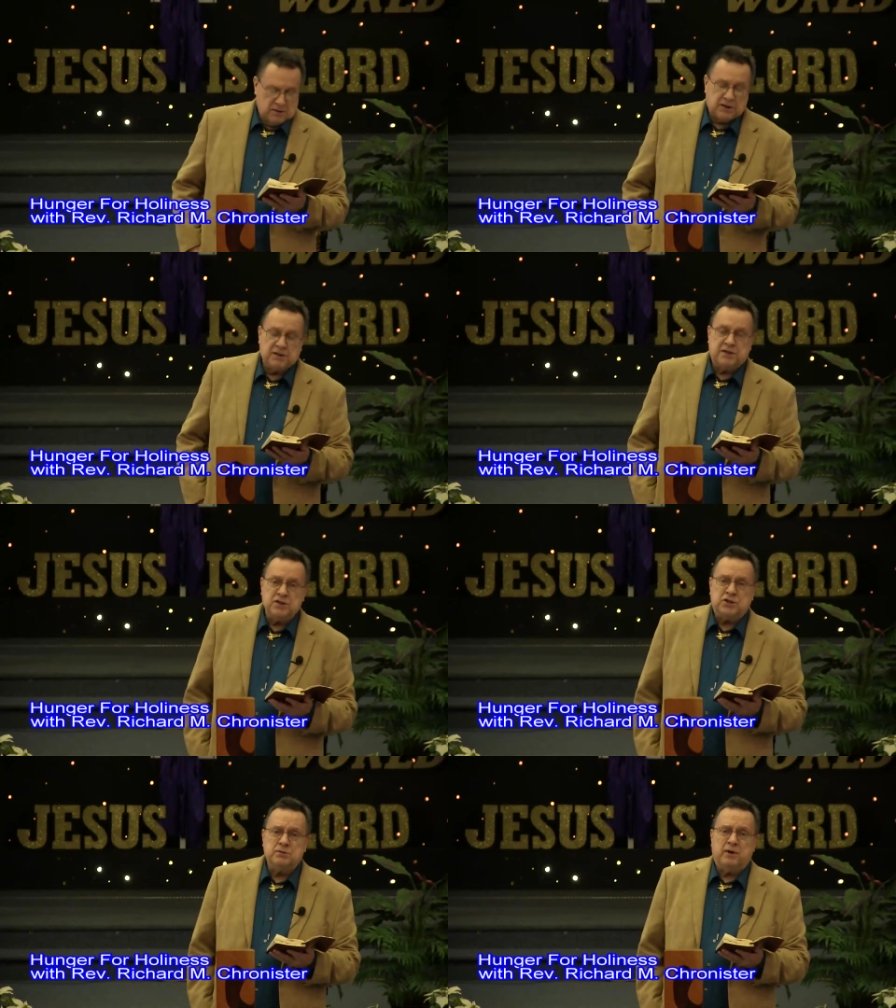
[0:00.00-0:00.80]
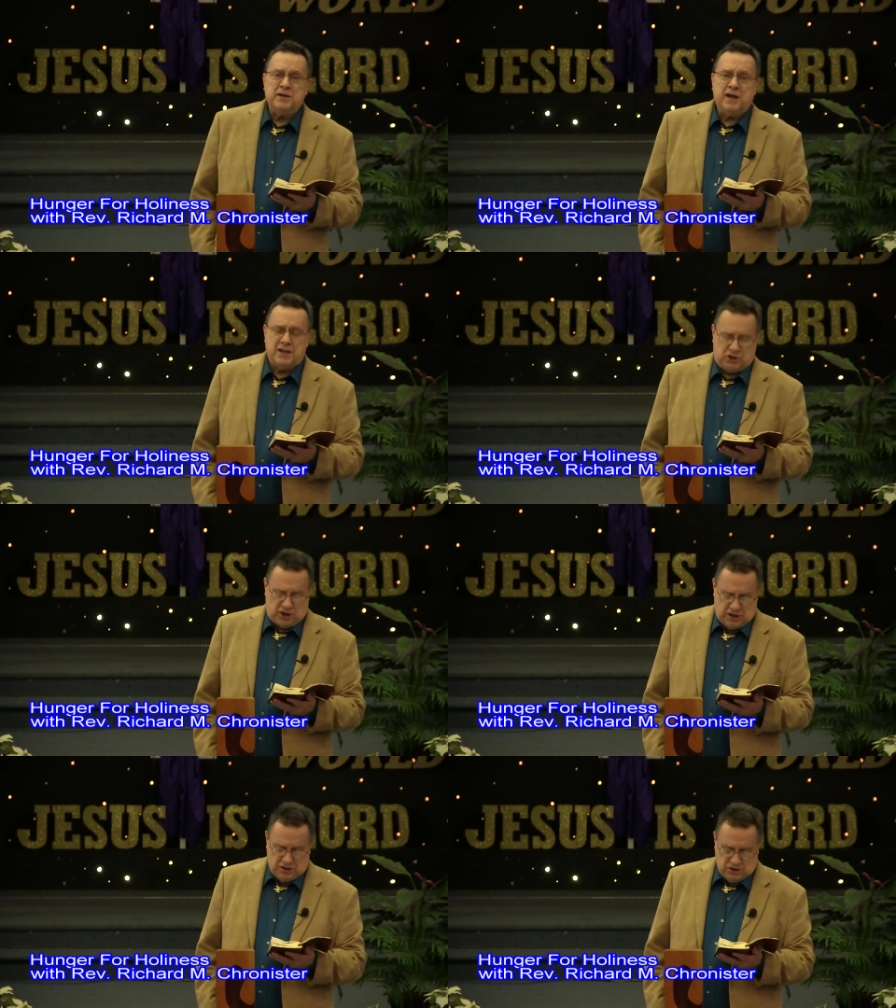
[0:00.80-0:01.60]
The condition might not
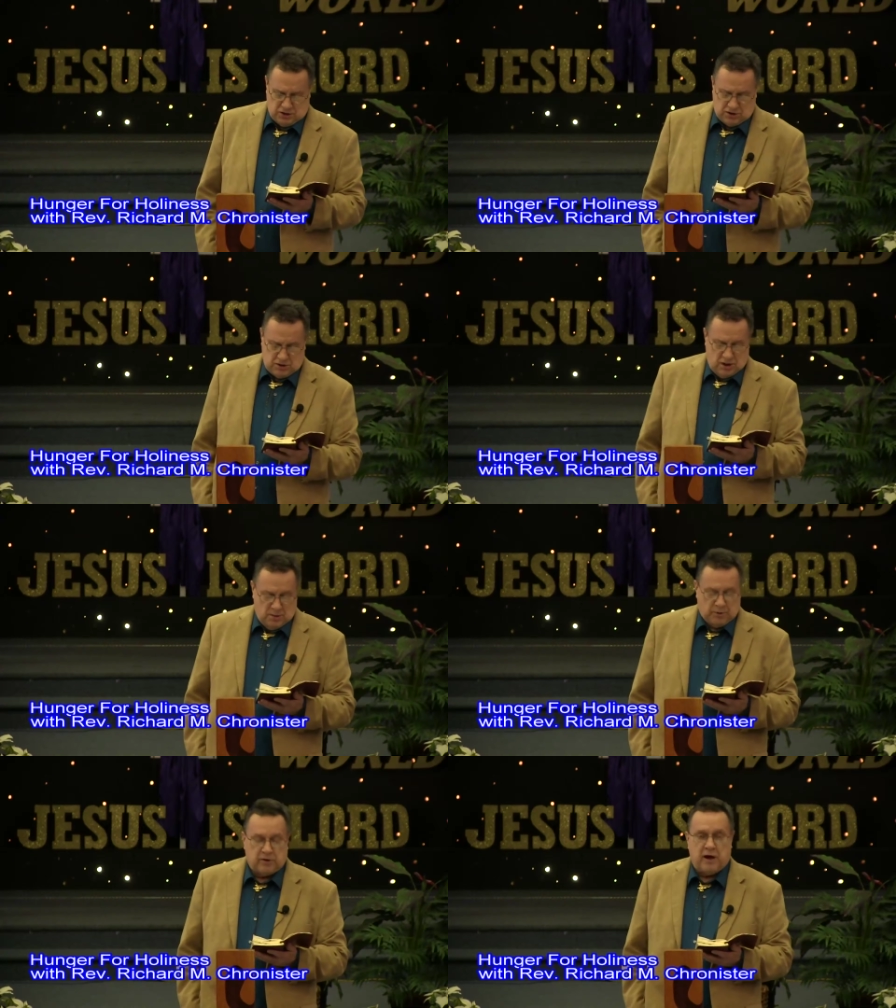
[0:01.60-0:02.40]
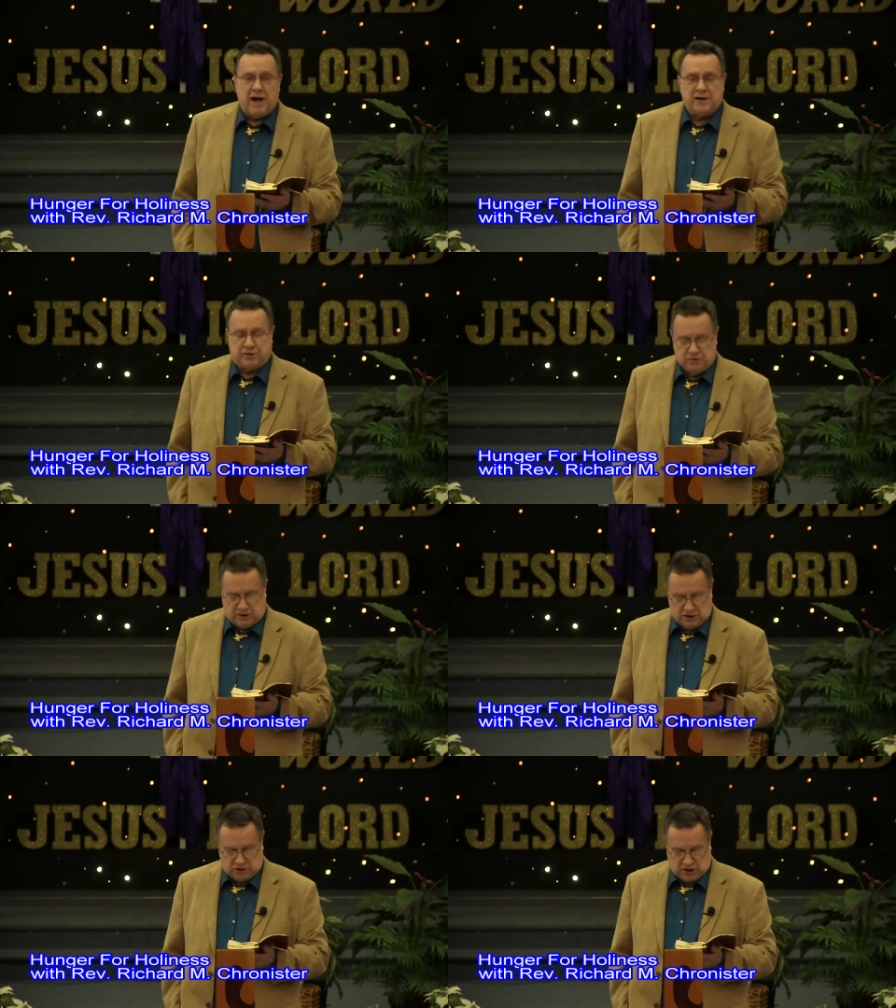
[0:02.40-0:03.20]
change, but our
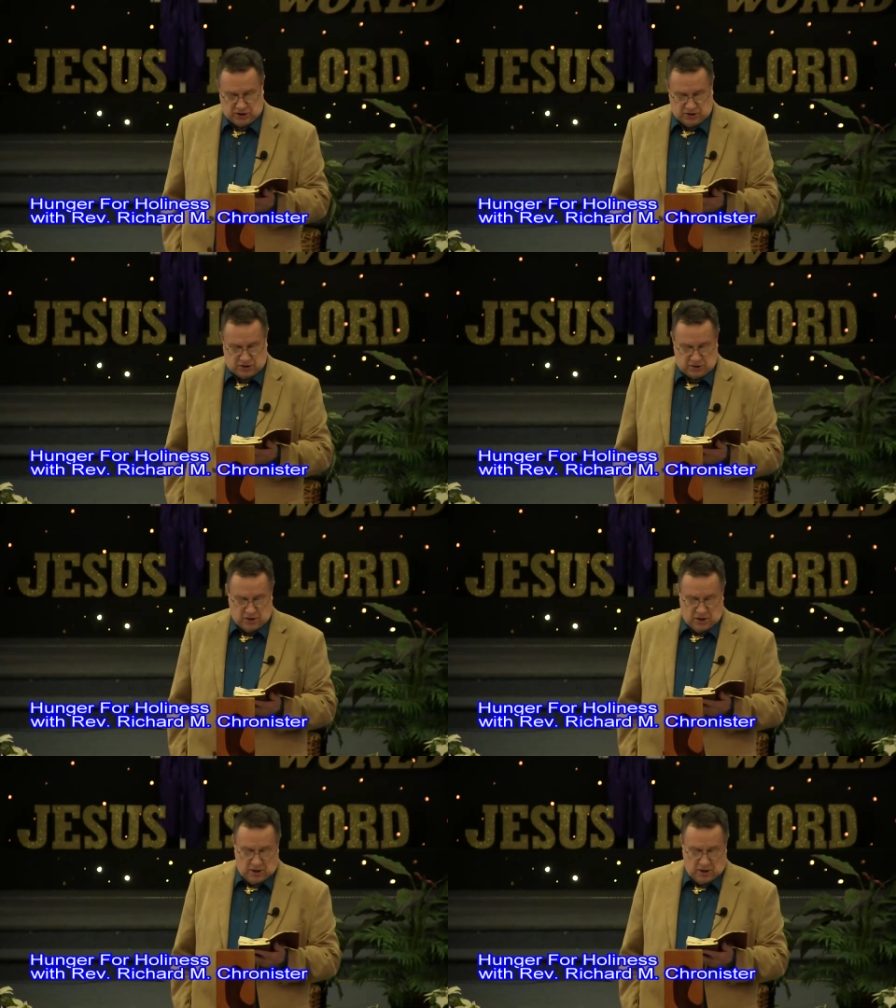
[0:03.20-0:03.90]
attitude can change.